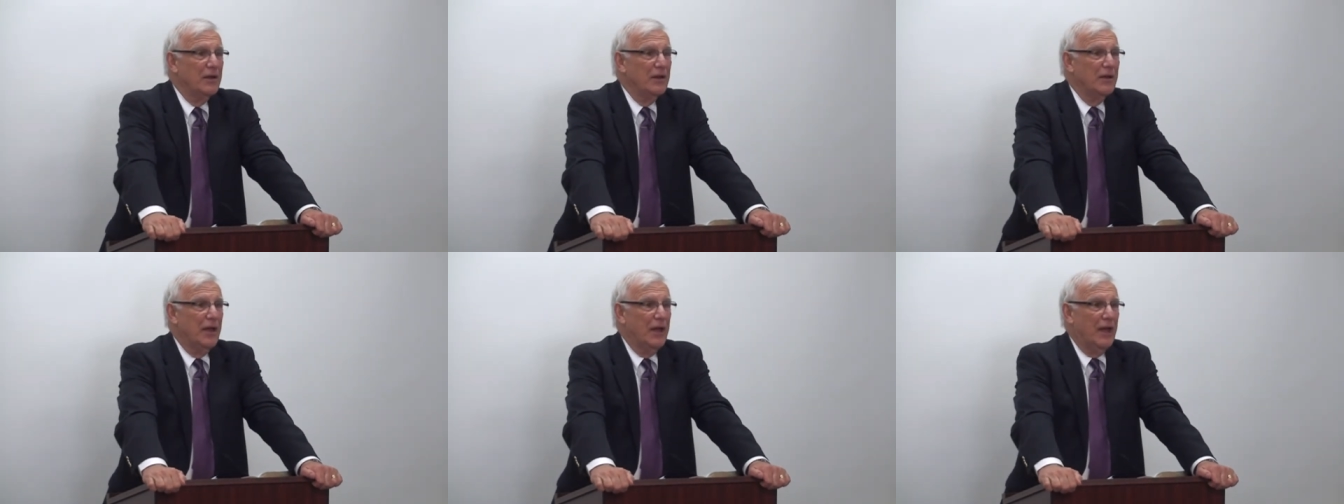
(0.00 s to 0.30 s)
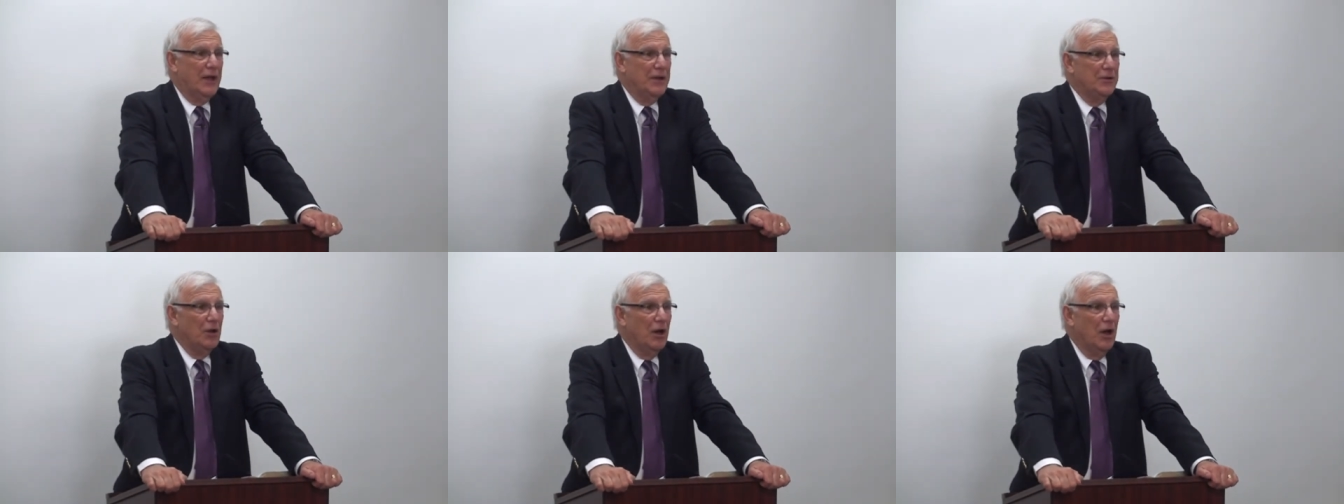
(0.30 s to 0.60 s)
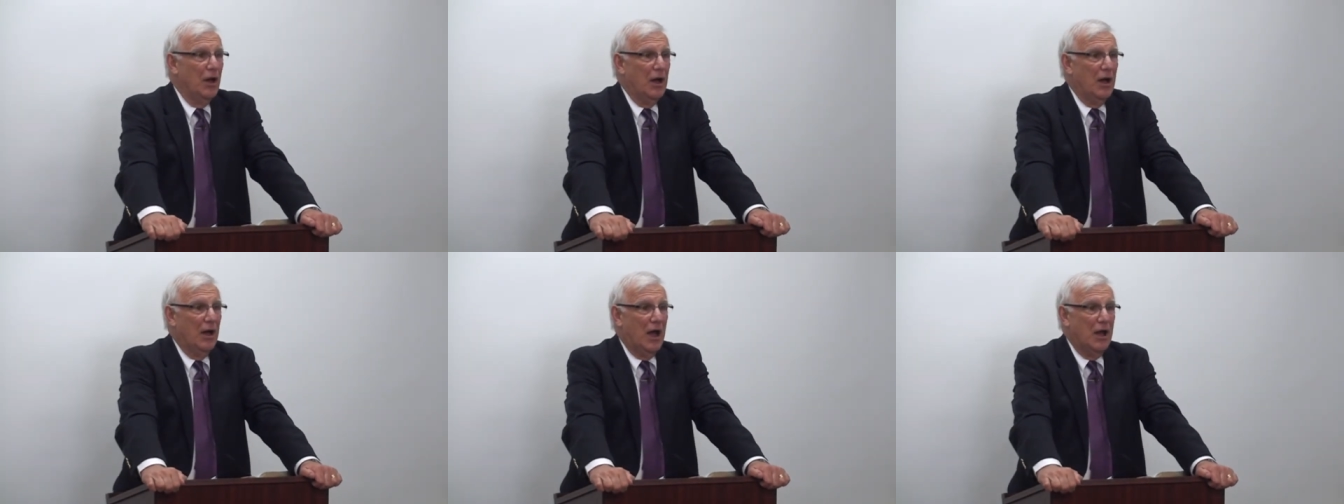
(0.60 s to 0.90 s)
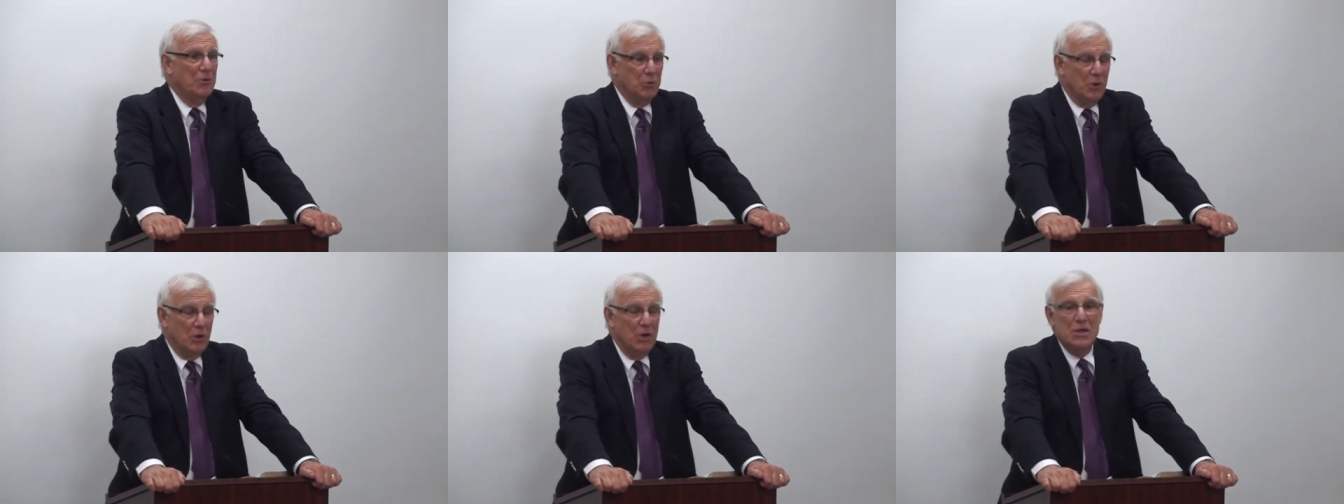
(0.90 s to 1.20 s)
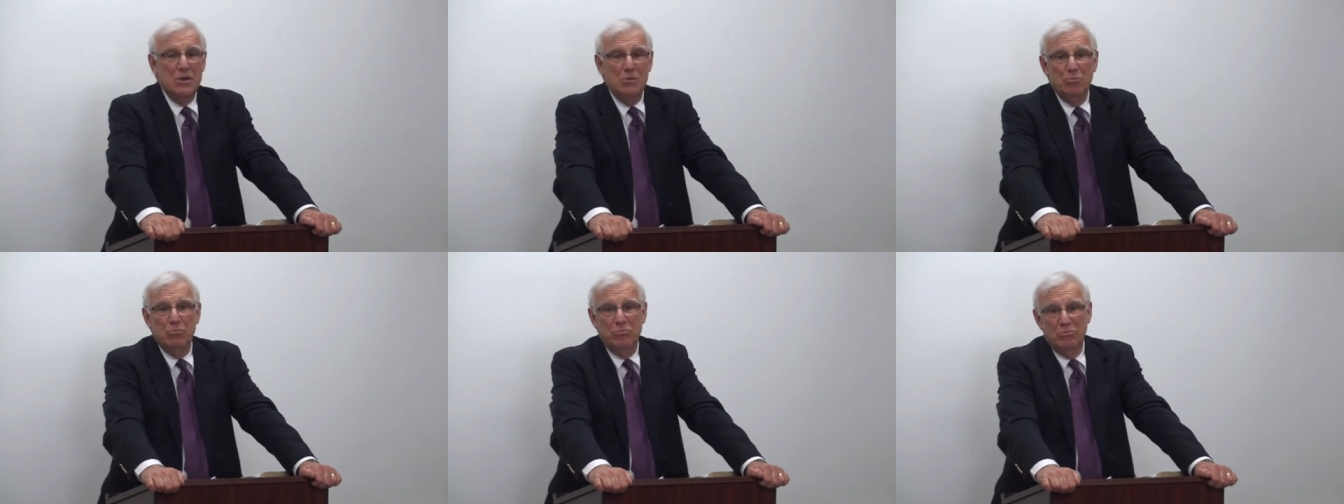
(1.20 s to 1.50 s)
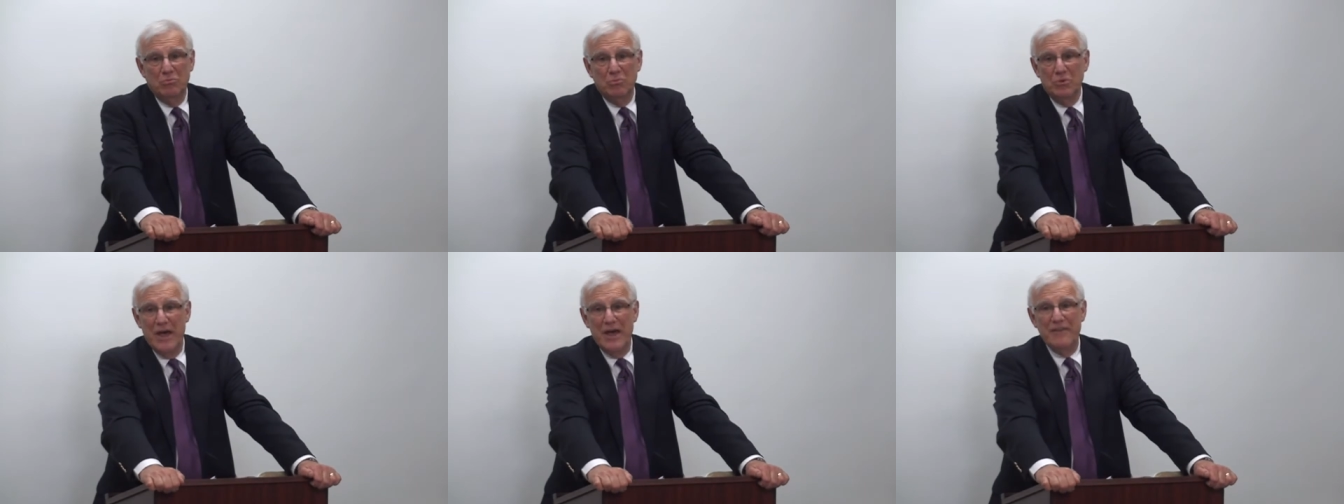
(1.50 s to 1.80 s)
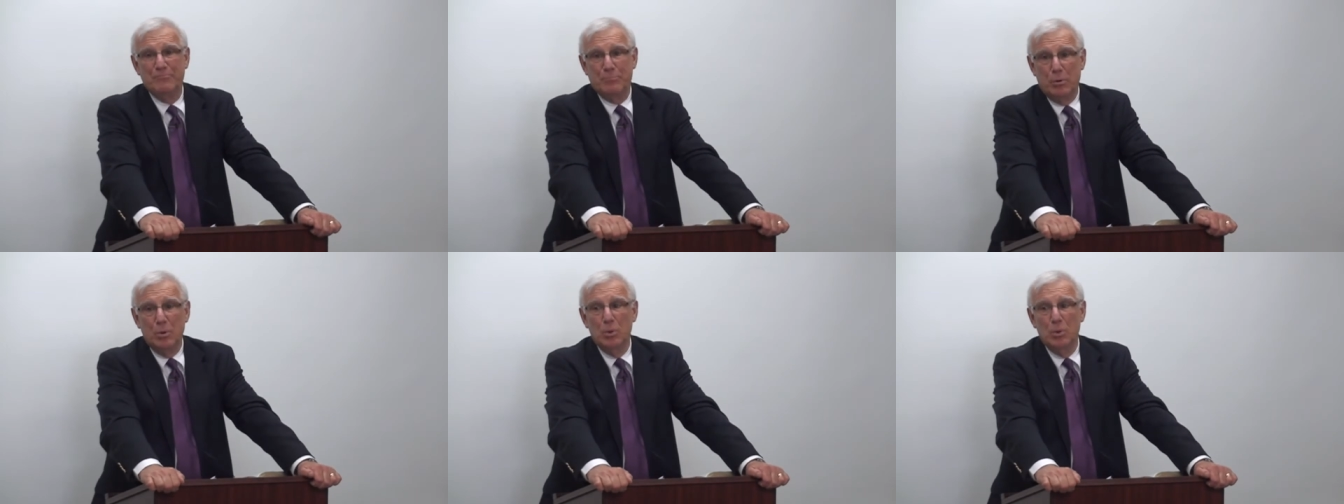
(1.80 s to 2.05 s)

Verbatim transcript: And uh, I really left